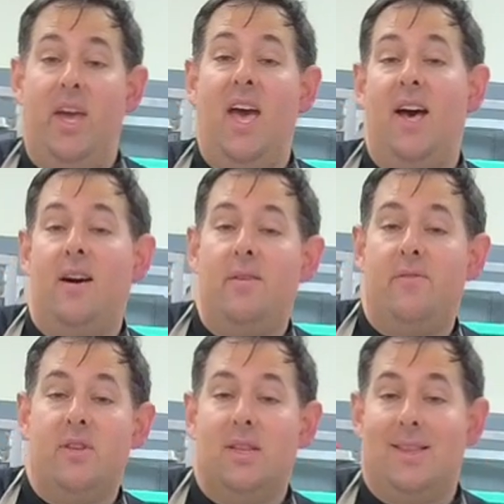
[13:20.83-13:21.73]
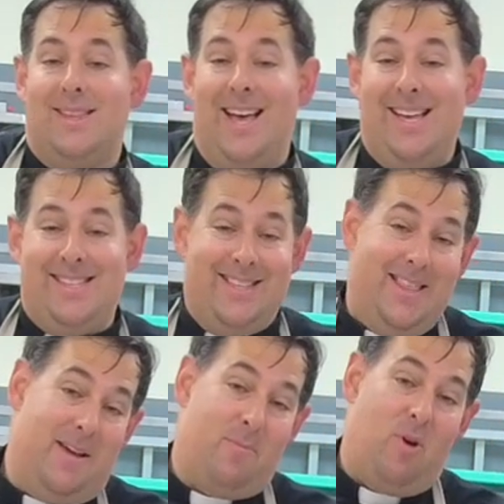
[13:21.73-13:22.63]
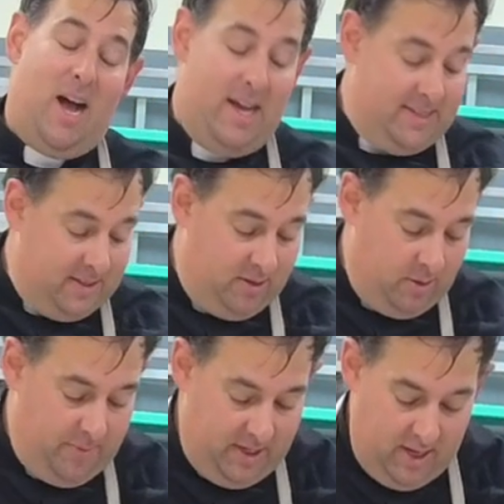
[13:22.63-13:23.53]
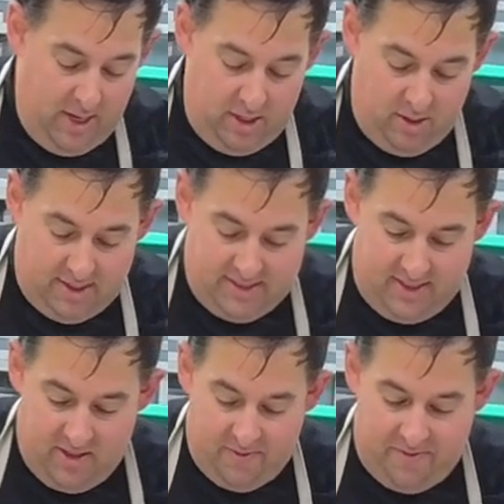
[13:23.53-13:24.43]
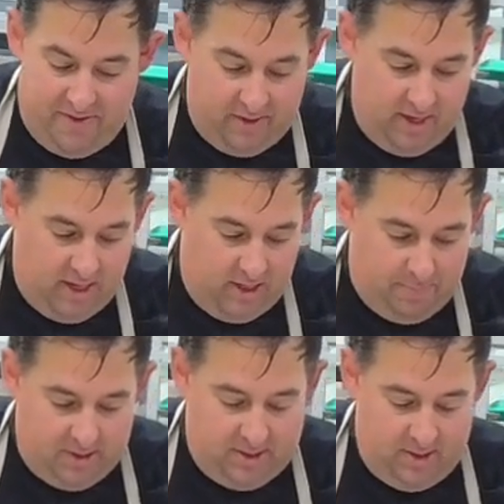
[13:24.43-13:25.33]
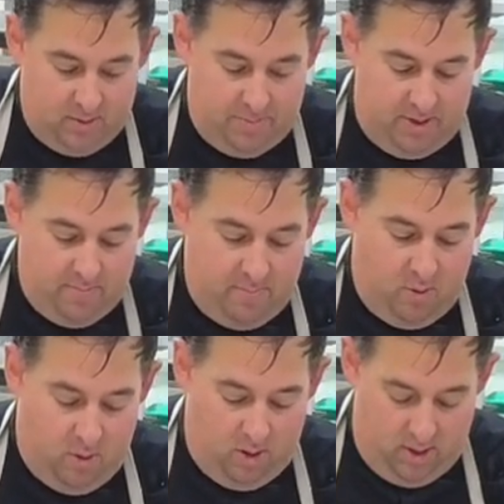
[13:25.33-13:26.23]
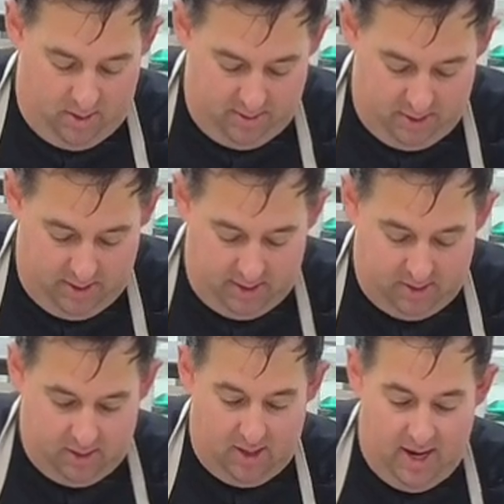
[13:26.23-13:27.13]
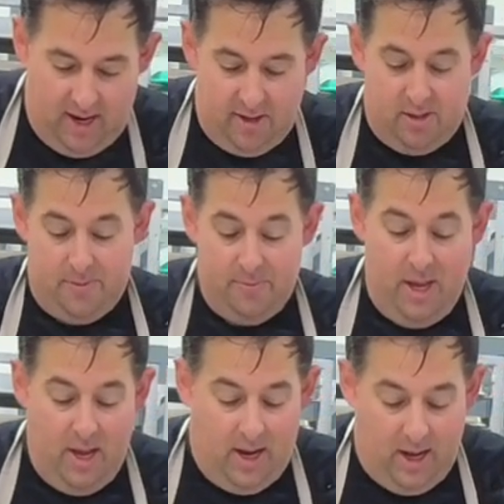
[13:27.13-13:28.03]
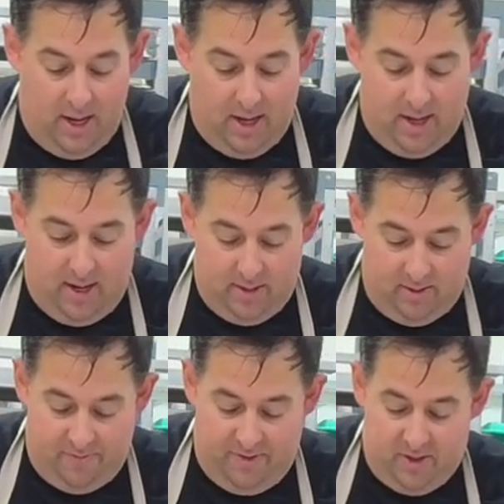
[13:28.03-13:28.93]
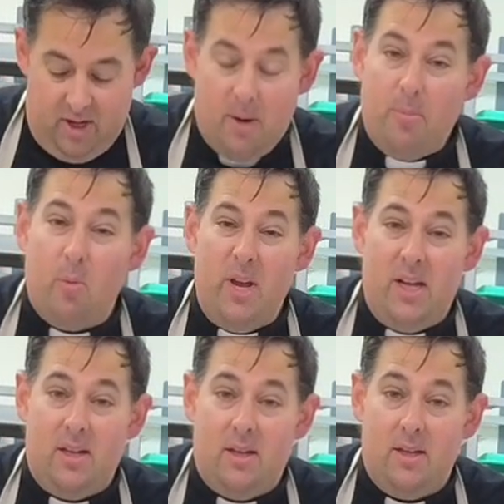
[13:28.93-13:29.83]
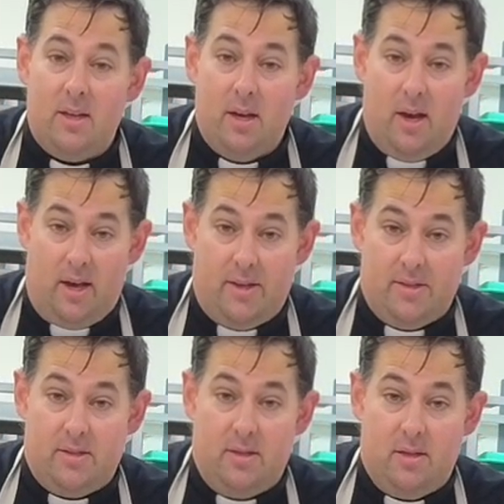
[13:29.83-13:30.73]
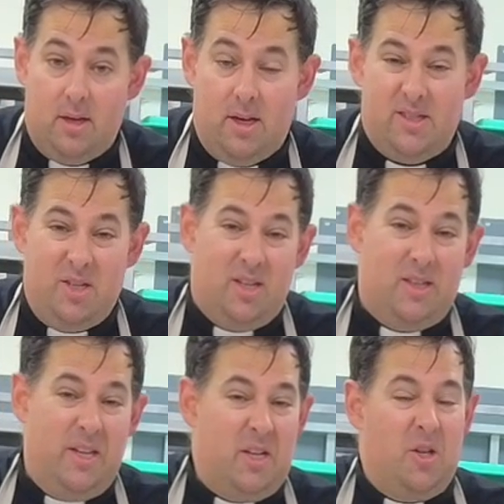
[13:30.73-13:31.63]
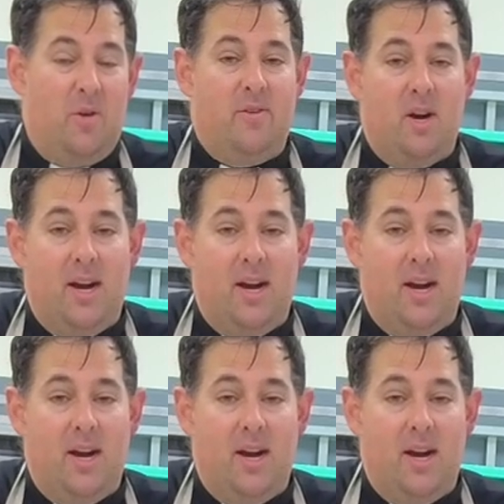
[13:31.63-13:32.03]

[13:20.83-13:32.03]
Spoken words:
have let them rise a little bit. You can see they're filling it up a little bit more. They're getting a little higher. And they're filling up real nice. It took a little over an